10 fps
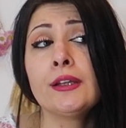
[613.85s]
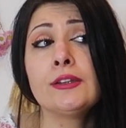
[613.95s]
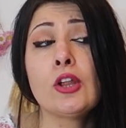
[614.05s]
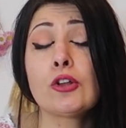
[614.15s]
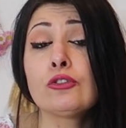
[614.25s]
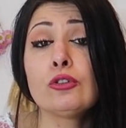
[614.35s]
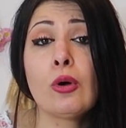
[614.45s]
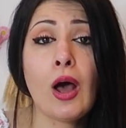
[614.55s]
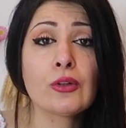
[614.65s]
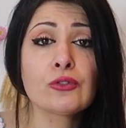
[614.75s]
not to
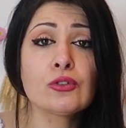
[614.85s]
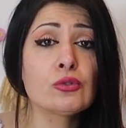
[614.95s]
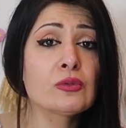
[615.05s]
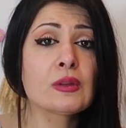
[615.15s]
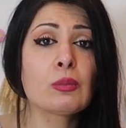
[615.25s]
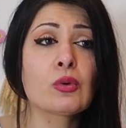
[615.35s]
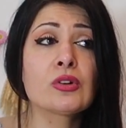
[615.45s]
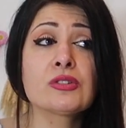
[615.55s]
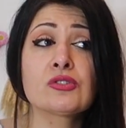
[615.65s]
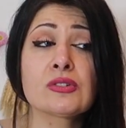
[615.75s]
know how to use them, or
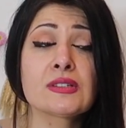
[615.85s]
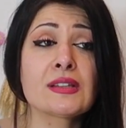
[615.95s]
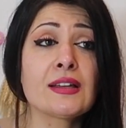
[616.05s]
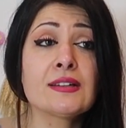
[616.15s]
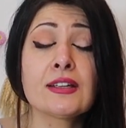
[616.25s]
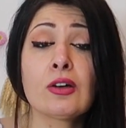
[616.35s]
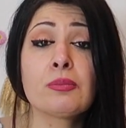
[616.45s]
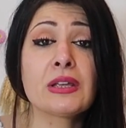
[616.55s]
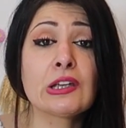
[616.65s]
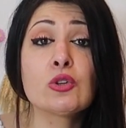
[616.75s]
it's just ending
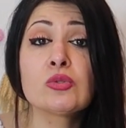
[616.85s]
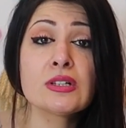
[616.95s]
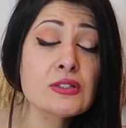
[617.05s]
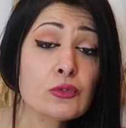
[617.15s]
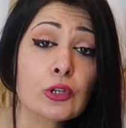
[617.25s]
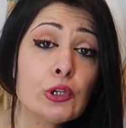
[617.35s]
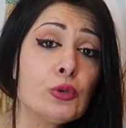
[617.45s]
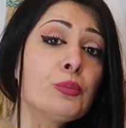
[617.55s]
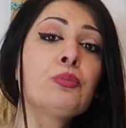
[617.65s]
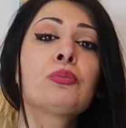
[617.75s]
up being useless for you.
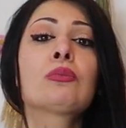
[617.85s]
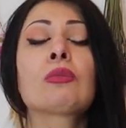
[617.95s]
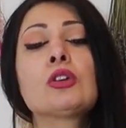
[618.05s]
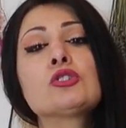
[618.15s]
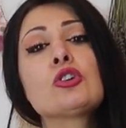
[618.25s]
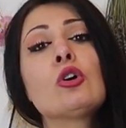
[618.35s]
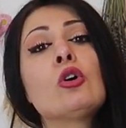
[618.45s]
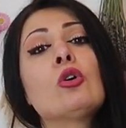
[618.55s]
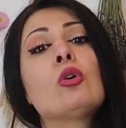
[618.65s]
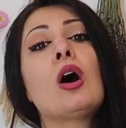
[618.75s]

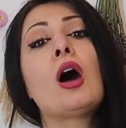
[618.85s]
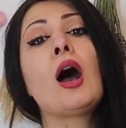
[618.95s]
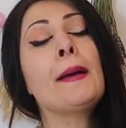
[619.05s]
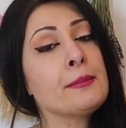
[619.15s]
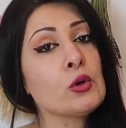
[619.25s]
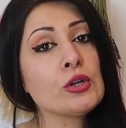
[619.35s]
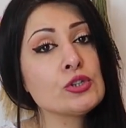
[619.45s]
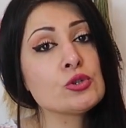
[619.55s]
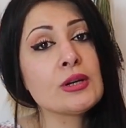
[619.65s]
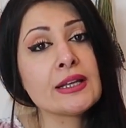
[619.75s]
So I'm
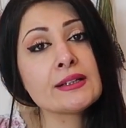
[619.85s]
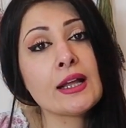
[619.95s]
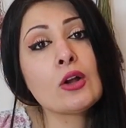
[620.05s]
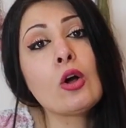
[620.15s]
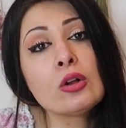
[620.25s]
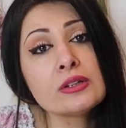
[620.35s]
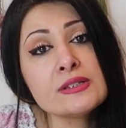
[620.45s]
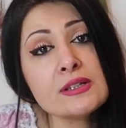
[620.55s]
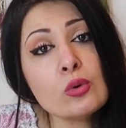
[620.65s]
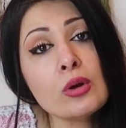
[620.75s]
going to link down all
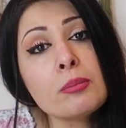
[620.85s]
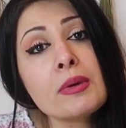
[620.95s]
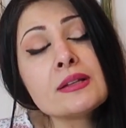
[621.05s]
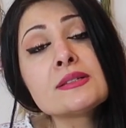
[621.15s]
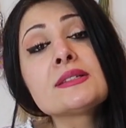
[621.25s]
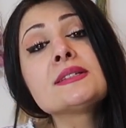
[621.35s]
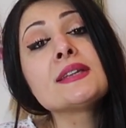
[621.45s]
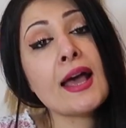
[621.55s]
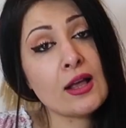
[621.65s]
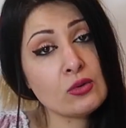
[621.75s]
these equipments
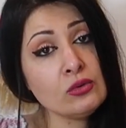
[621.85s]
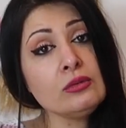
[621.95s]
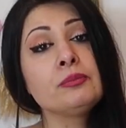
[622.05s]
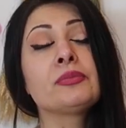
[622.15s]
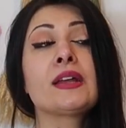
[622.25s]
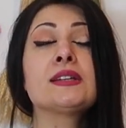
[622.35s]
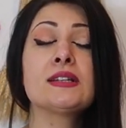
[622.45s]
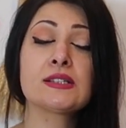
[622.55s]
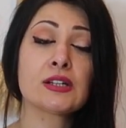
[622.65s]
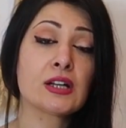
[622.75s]
down at the
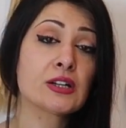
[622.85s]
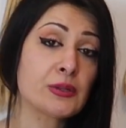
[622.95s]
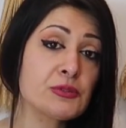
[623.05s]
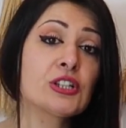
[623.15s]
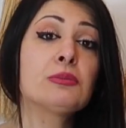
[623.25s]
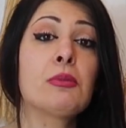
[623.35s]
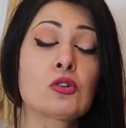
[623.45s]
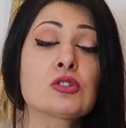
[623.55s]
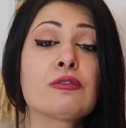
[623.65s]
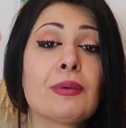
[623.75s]
description
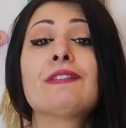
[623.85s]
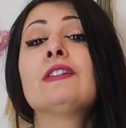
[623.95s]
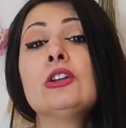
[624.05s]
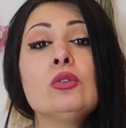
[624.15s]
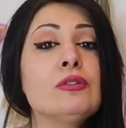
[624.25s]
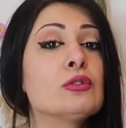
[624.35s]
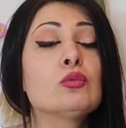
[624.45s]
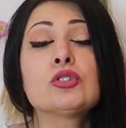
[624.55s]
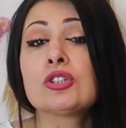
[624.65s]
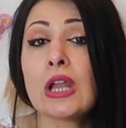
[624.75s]
box of my video. If you
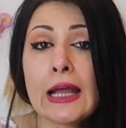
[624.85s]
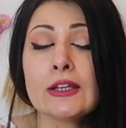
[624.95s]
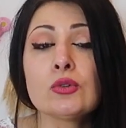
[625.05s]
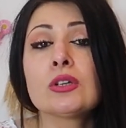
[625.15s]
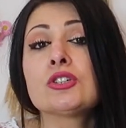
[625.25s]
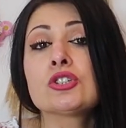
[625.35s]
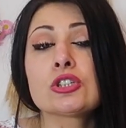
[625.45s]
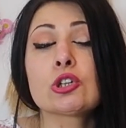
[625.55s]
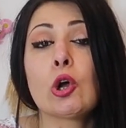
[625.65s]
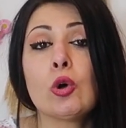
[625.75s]
would like, you can
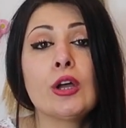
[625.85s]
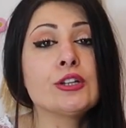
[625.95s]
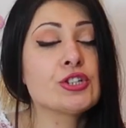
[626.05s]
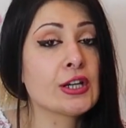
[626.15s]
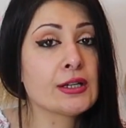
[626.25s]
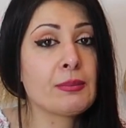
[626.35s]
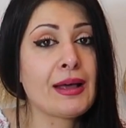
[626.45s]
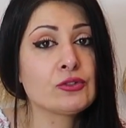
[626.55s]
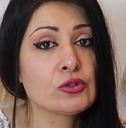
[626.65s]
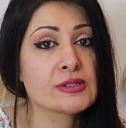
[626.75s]
just go and check them
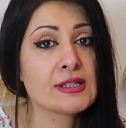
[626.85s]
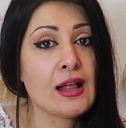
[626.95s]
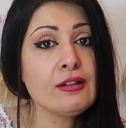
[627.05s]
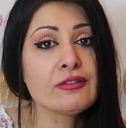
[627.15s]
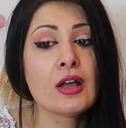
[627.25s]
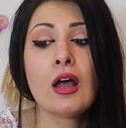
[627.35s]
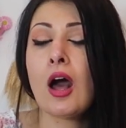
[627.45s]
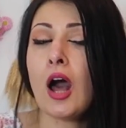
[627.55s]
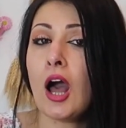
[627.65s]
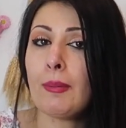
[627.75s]
out yourself.
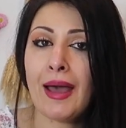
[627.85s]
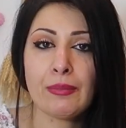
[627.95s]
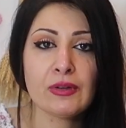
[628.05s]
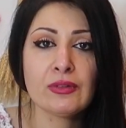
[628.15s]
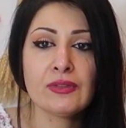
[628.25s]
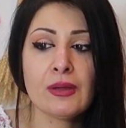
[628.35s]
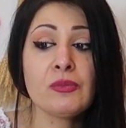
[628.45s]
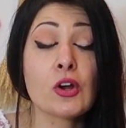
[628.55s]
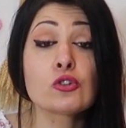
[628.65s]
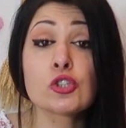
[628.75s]
I'm happy with them.
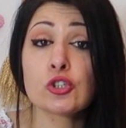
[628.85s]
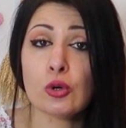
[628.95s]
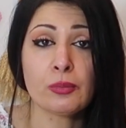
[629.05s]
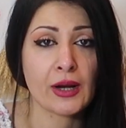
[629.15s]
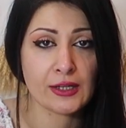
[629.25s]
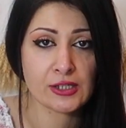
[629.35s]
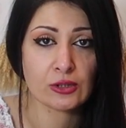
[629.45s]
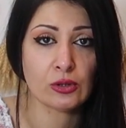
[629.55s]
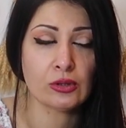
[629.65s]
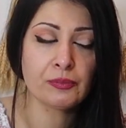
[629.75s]
They are so
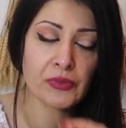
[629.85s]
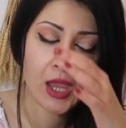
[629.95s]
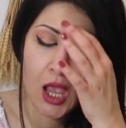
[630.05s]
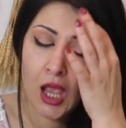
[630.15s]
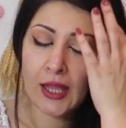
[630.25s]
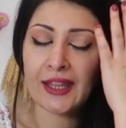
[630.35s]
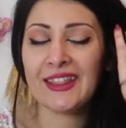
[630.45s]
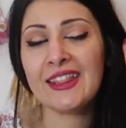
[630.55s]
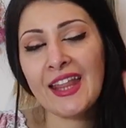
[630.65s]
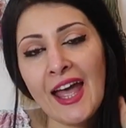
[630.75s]
practical.
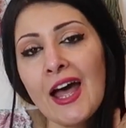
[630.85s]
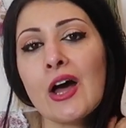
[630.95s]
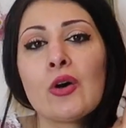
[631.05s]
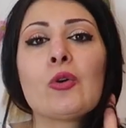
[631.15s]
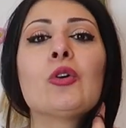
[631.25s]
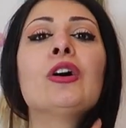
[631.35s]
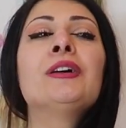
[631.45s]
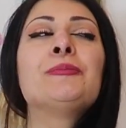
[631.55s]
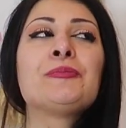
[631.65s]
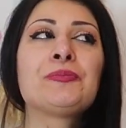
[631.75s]
Now
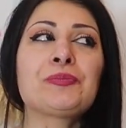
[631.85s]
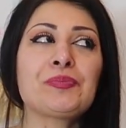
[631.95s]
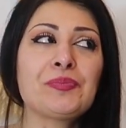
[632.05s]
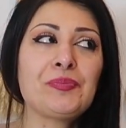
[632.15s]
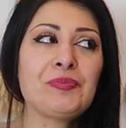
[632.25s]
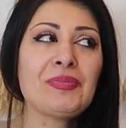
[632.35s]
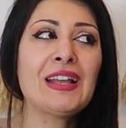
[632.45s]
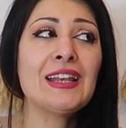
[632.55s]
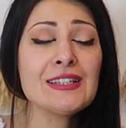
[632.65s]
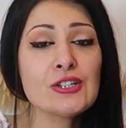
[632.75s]

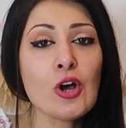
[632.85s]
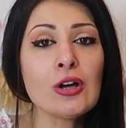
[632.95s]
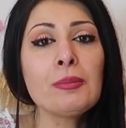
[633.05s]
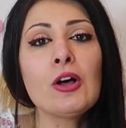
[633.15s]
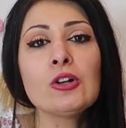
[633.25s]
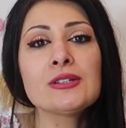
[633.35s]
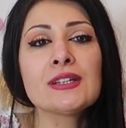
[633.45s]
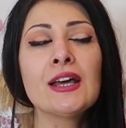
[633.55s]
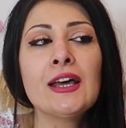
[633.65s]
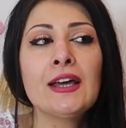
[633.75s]
let's talk about
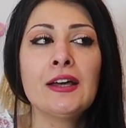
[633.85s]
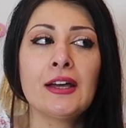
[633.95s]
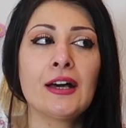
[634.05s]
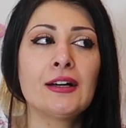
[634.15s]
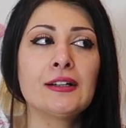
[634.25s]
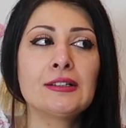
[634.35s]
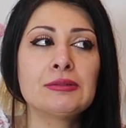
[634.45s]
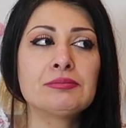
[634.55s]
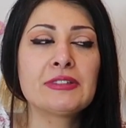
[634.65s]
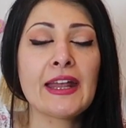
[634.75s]

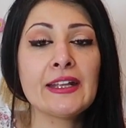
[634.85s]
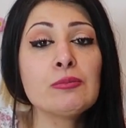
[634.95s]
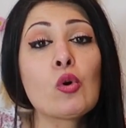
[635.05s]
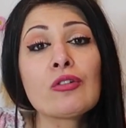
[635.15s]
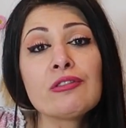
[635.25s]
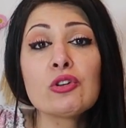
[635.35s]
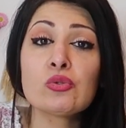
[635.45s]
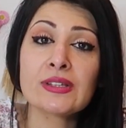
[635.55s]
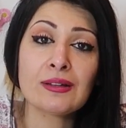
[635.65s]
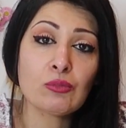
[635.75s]
getting more
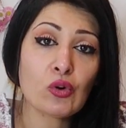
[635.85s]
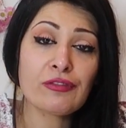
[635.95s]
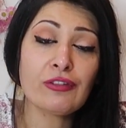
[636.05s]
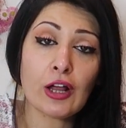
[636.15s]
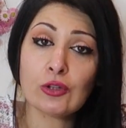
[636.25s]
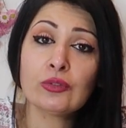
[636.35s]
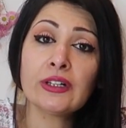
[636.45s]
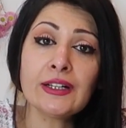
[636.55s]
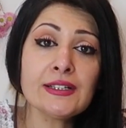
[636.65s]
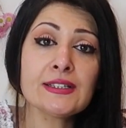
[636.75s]
views and more
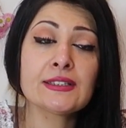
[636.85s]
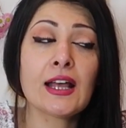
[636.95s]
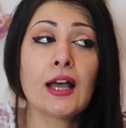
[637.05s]
followers.